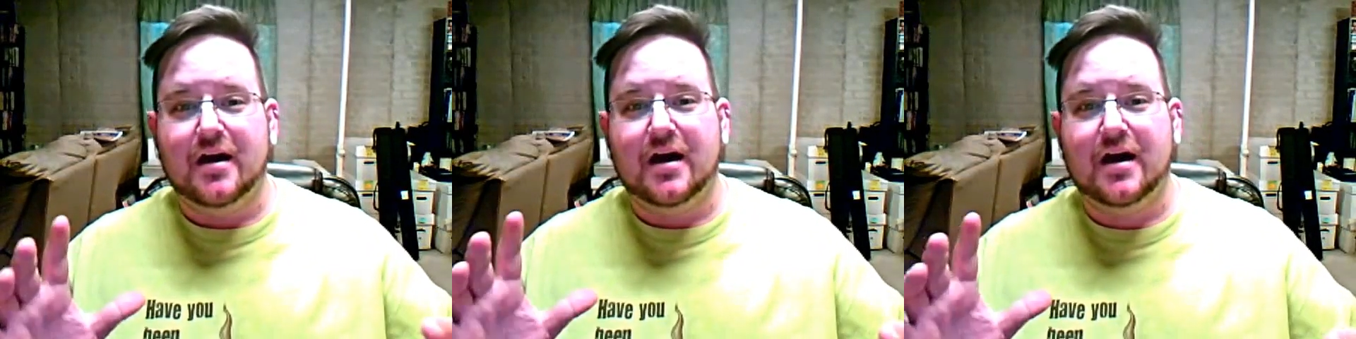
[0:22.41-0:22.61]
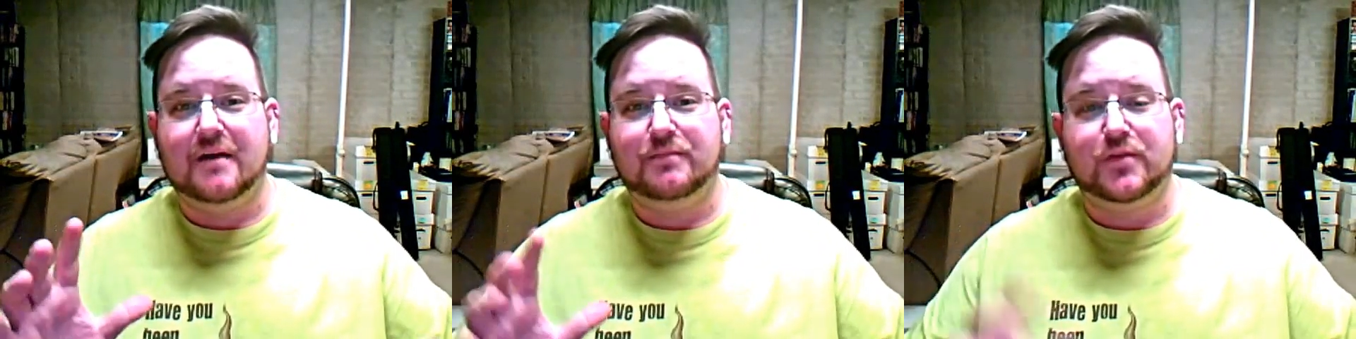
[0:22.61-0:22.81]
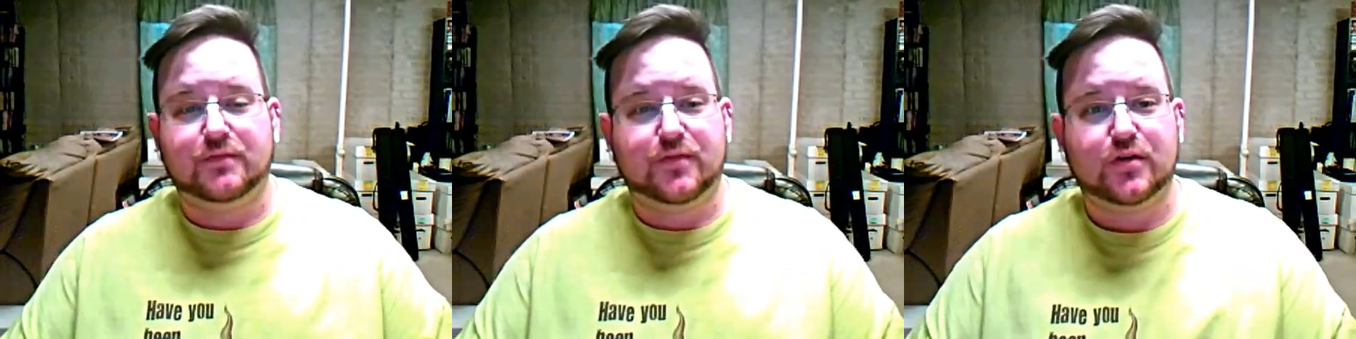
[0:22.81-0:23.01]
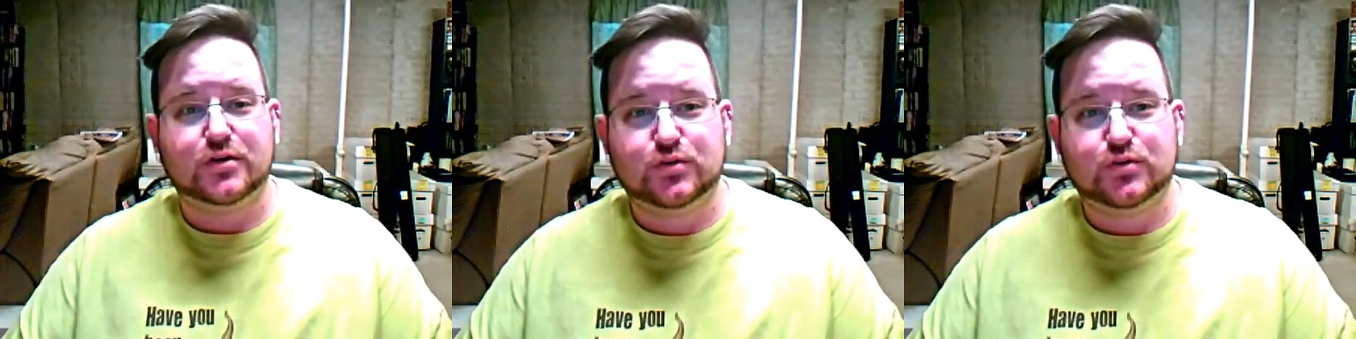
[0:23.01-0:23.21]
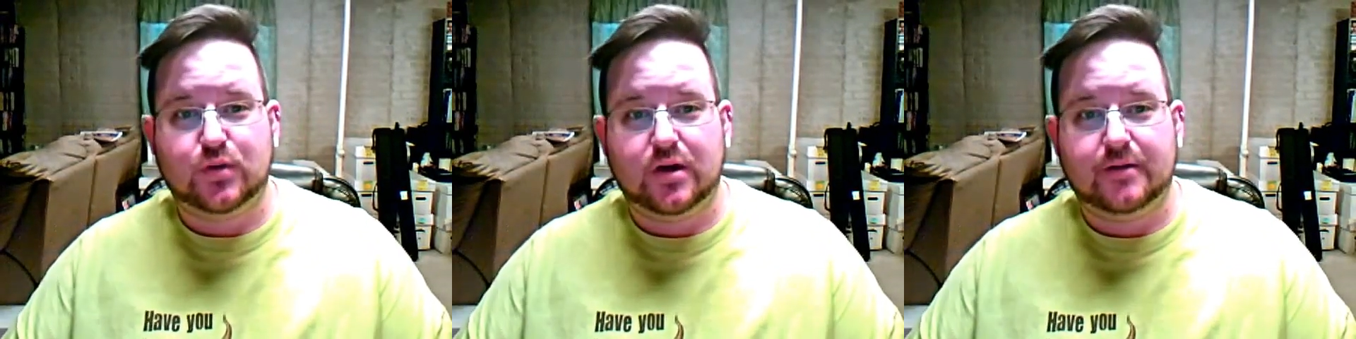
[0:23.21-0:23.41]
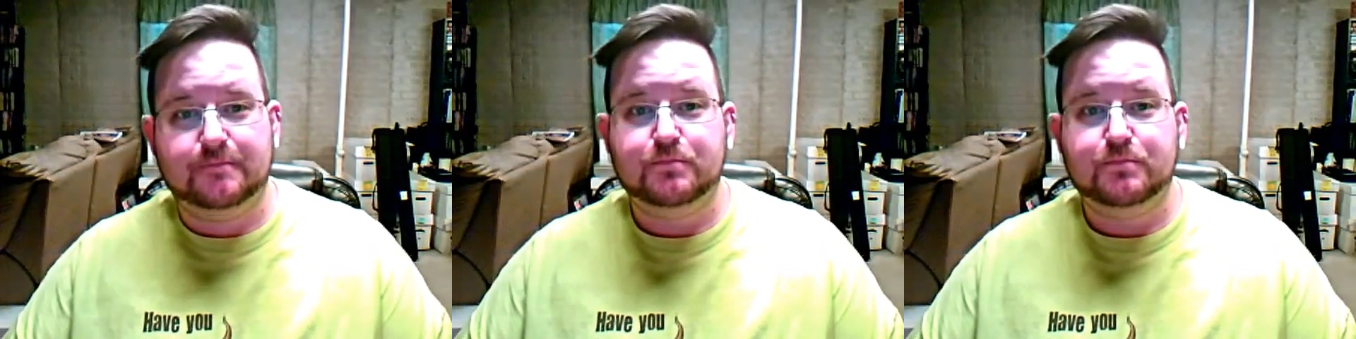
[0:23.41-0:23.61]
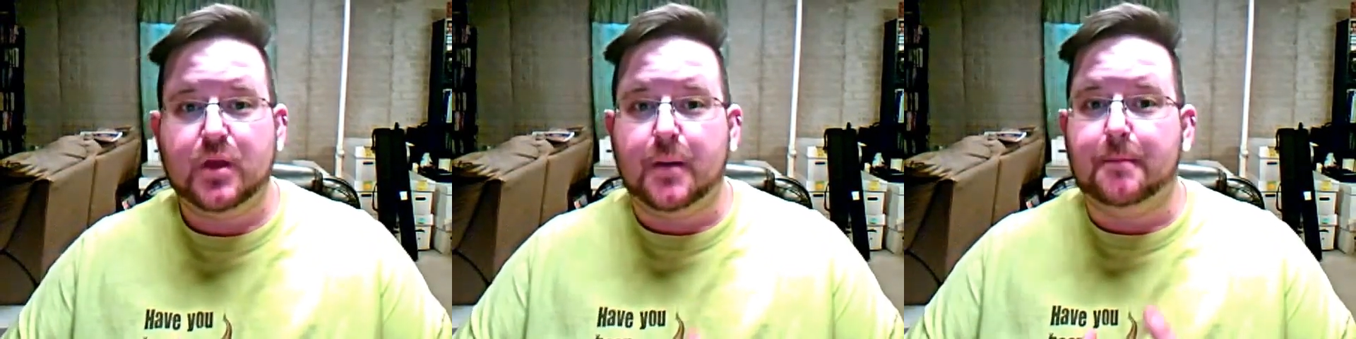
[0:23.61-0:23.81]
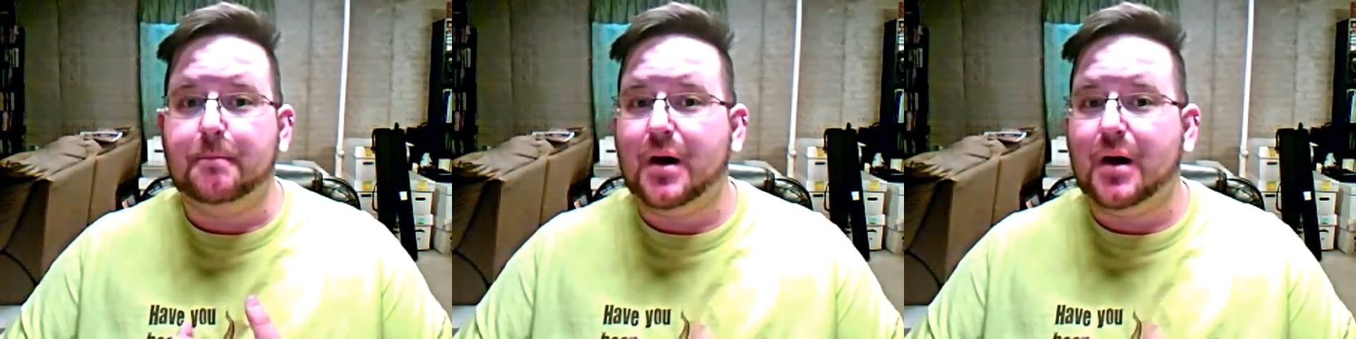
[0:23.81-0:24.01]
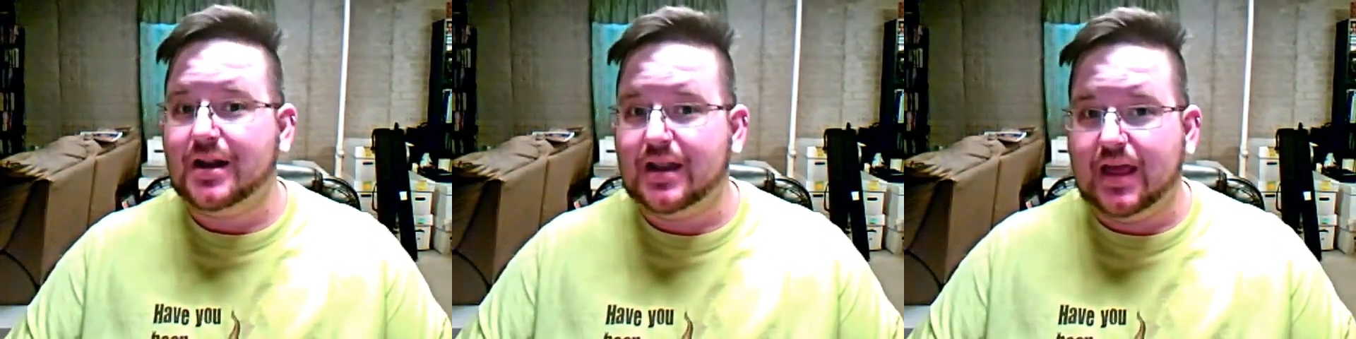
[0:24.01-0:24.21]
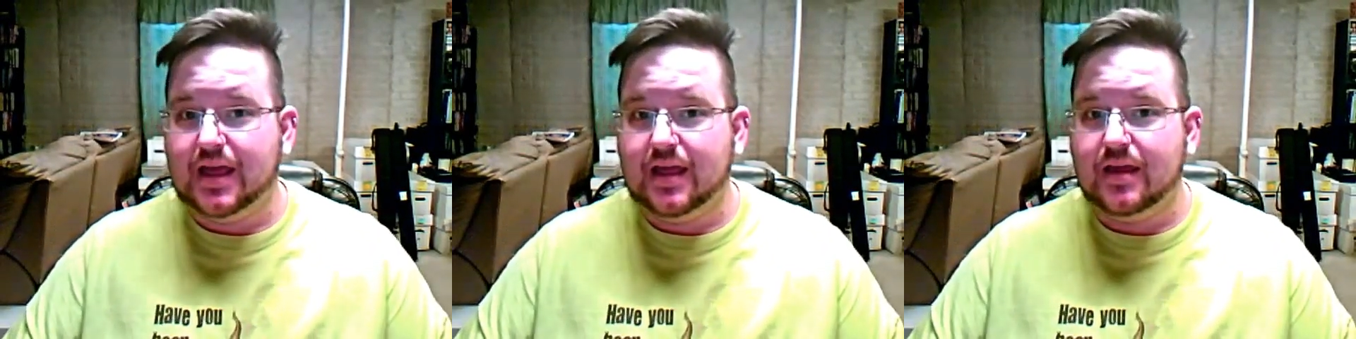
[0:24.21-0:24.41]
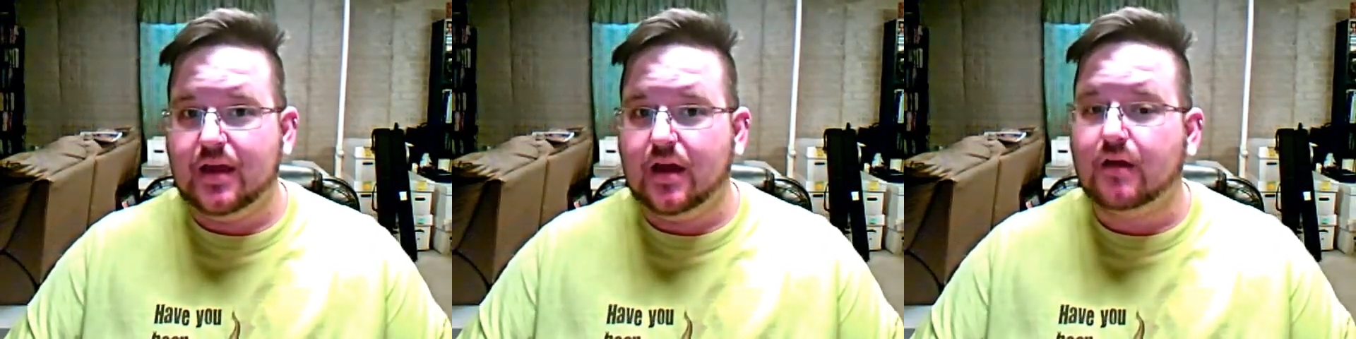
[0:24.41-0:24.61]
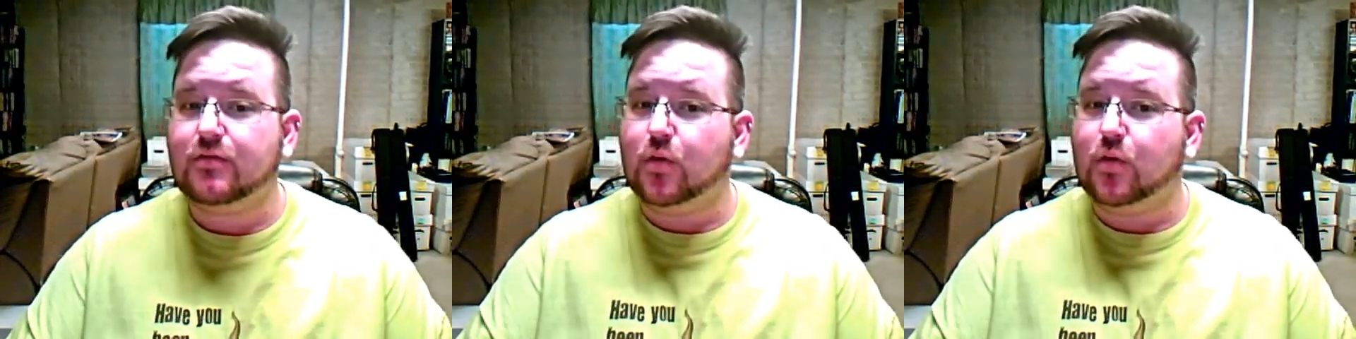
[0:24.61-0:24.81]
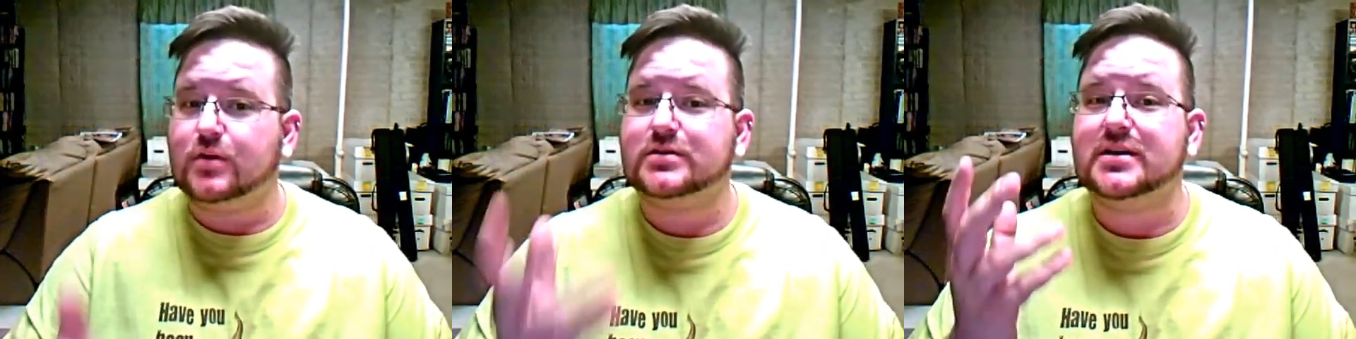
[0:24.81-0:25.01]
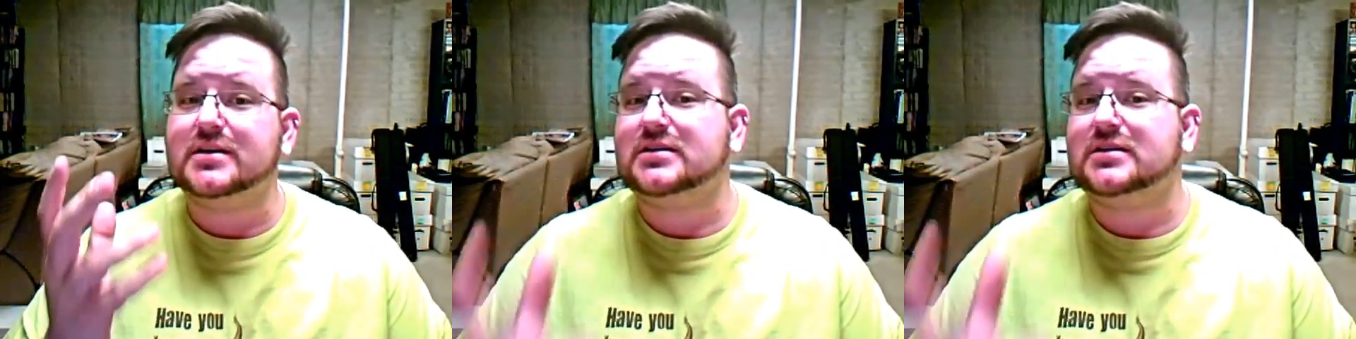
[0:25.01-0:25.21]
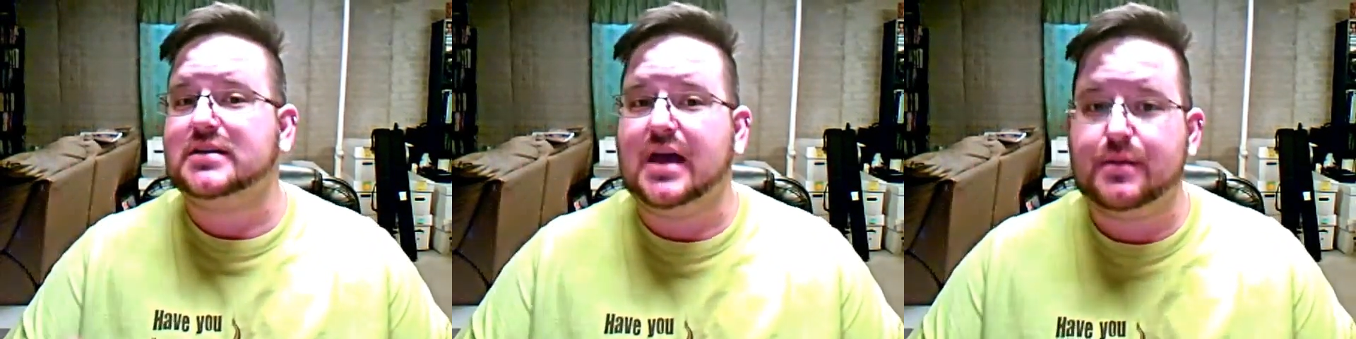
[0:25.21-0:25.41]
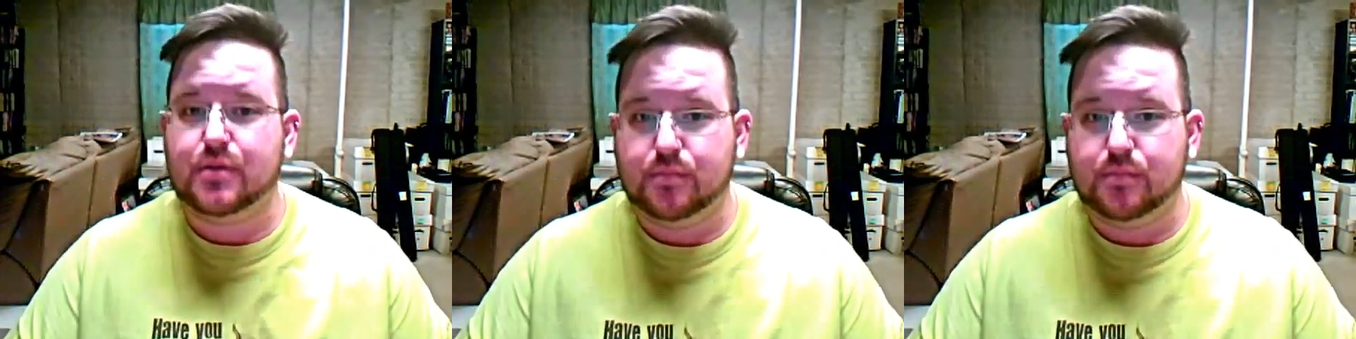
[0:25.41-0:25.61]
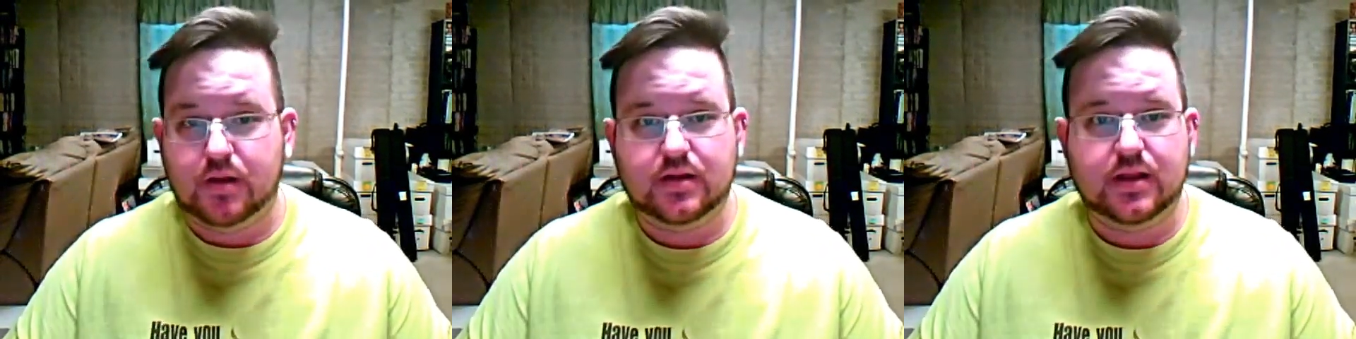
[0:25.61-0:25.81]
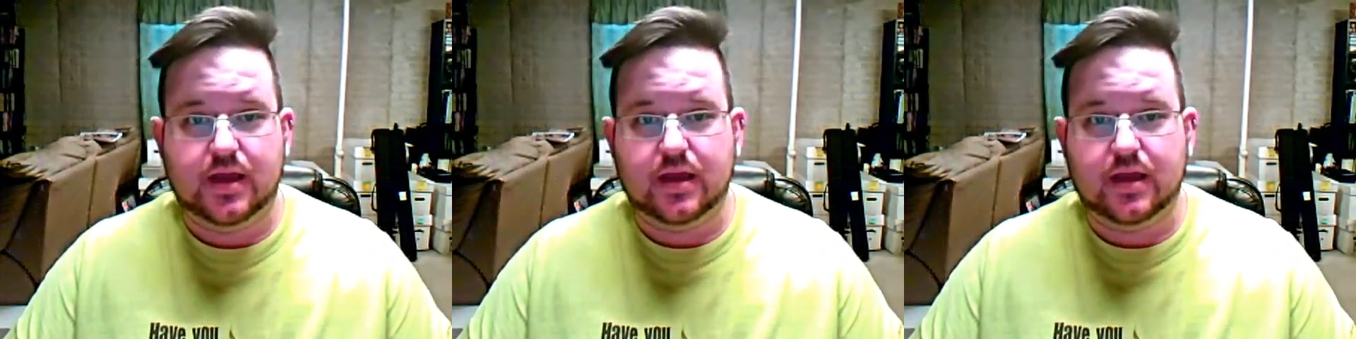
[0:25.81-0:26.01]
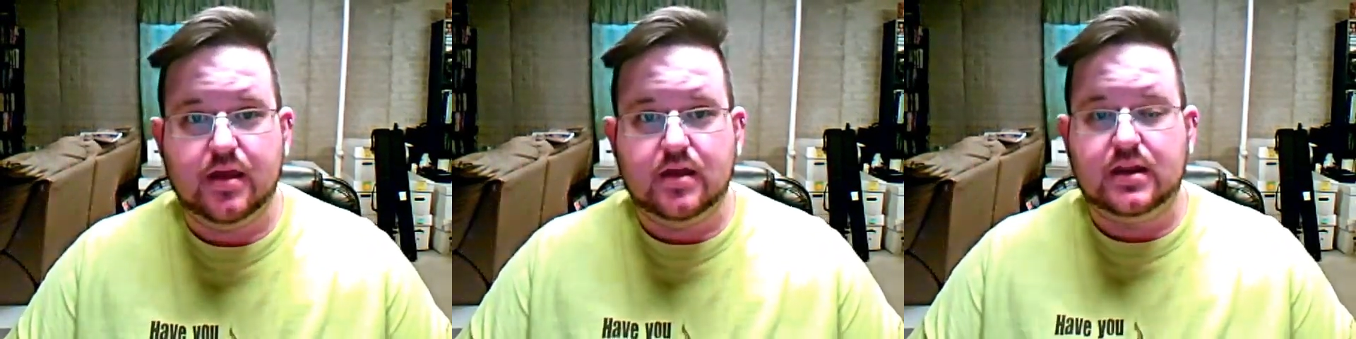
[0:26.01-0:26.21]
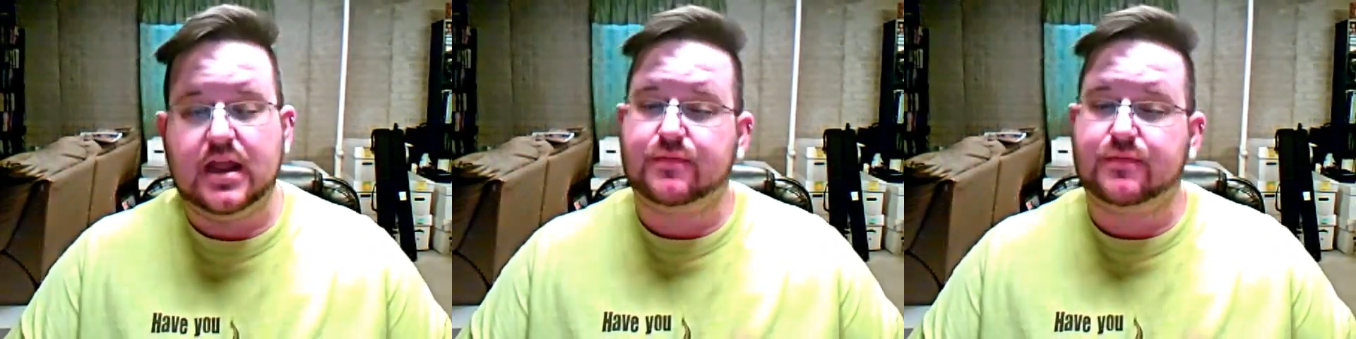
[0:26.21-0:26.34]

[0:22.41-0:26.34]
The first one, Monday, of course, is Cyber Monday.